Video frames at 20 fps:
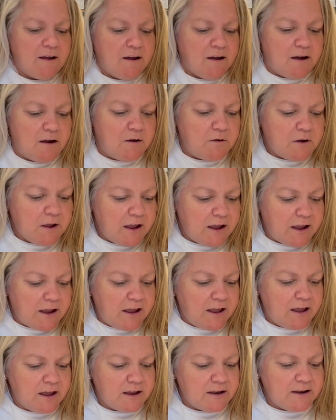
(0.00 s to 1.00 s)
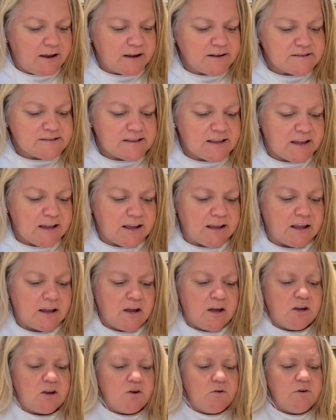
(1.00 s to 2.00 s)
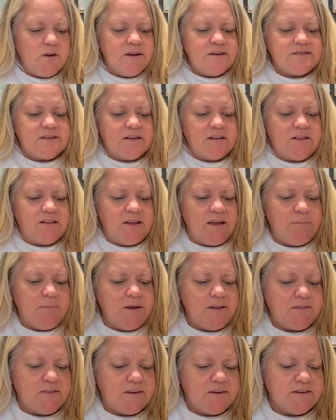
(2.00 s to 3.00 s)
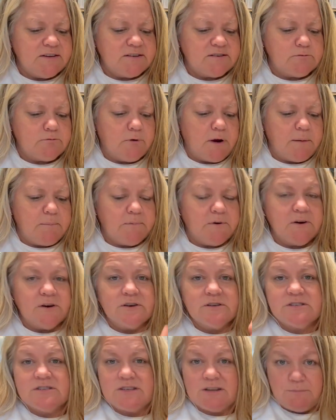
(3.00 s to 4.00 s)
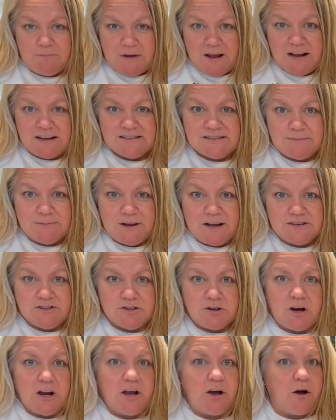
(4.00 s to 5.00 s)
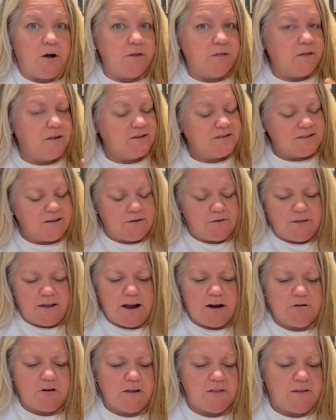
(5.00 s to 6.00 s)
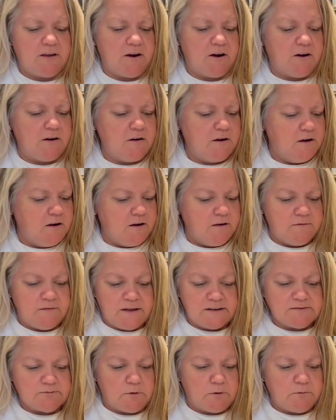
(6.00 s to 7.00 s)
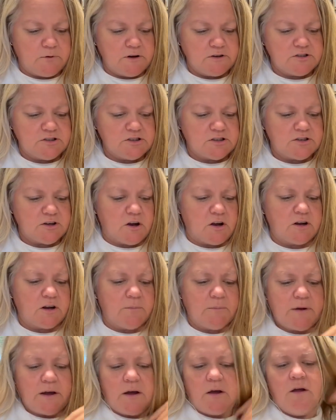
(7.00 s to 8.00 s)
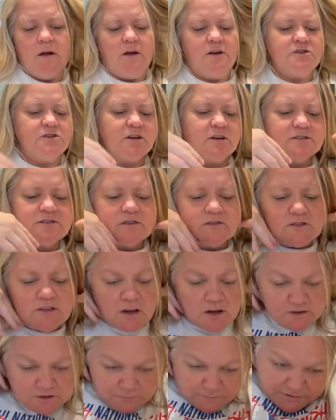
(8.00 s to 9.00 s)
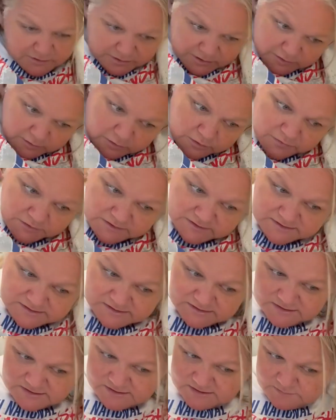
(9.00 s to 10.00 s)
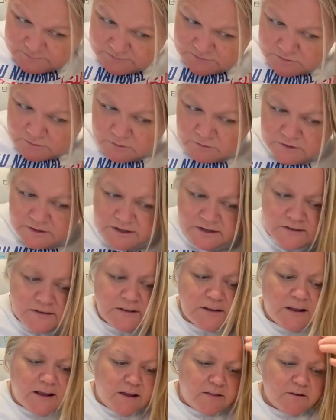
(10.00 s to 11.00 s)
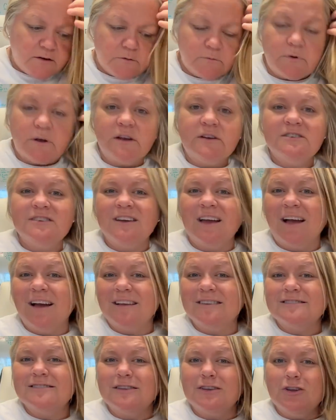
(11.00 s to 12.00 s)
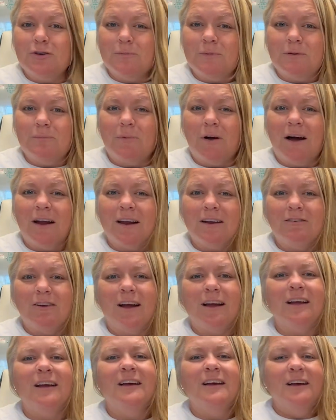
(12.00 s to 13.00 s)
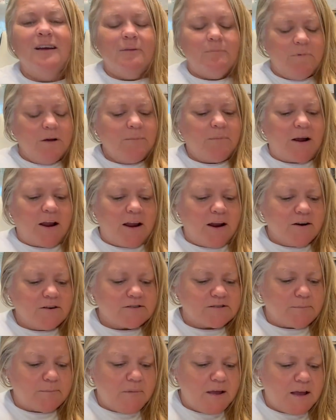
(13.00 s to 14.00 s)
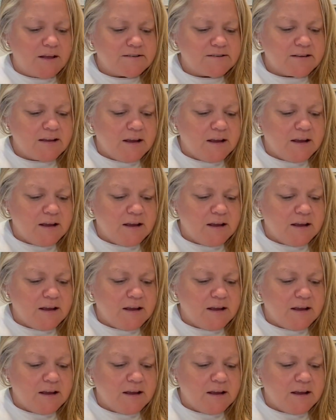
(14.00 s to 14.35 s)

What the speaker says: Okay, next thing, you need to limit the disruptors to maximize your health. So that right there, that's what we were just talking about. She also talked about how all these systems are linked together, which, yeah, it's the human body, right? Man, my hair's a mess.